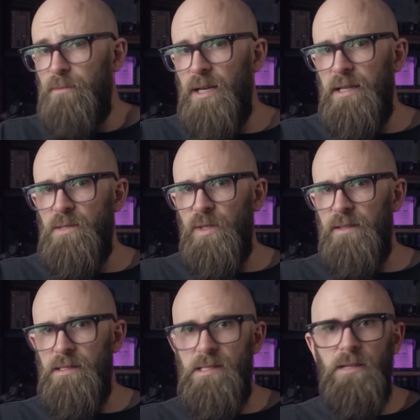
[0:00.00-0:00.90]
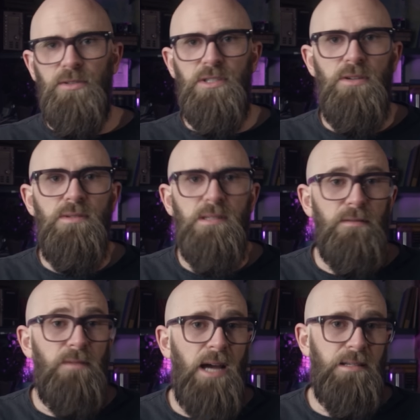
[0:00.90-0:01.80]
combined with the skilled use
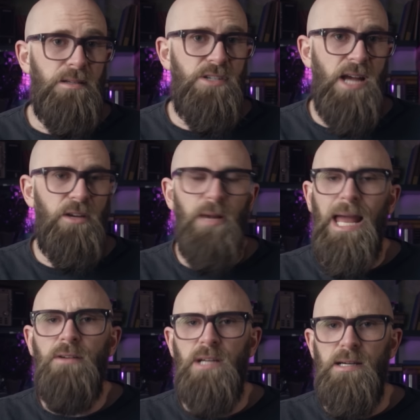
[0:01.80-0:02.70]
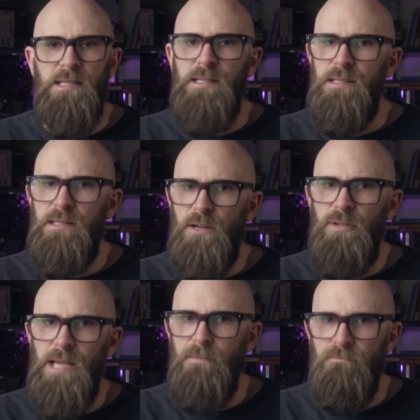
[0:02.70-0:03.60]
of light and shadow, allowed artists to
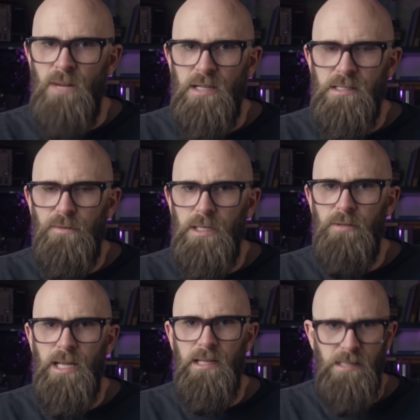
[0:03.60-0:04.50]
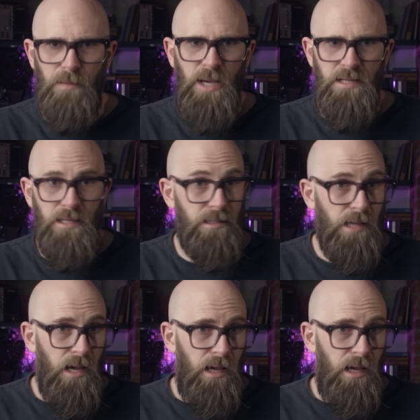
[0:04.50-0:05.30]
create masterfully realistic paintings,